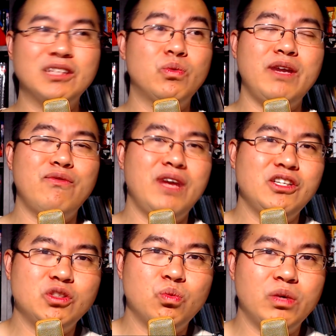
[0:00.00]
And that's what
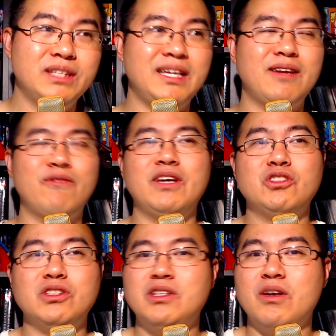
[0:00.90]
Avengers was, and
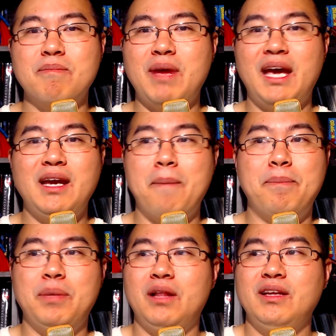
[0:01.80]
Avengers made
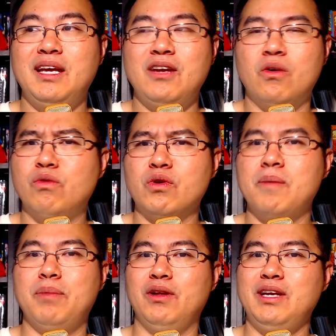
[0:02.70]
a billion,
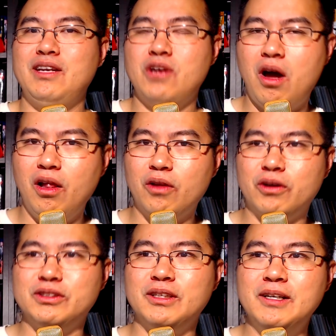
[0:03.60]
over a billion
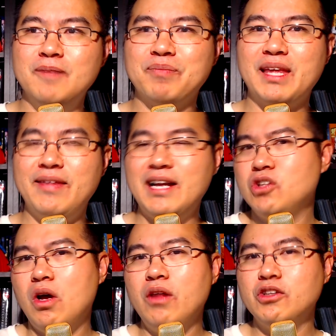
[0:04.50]
dollars. And
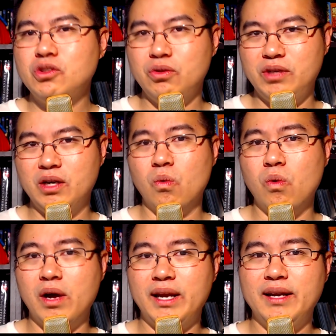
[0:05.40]
that's all the
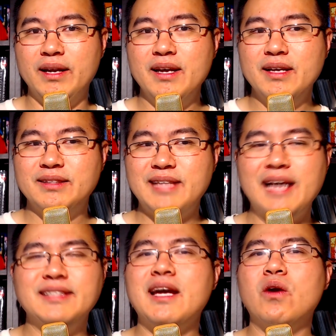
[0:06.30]
studio wanted.
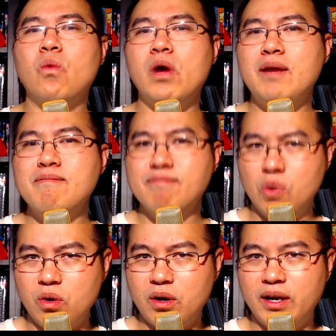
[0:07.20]
Zack Snyder wanted
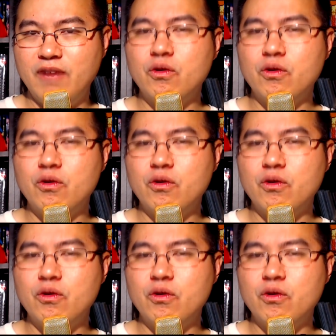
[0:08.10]
more.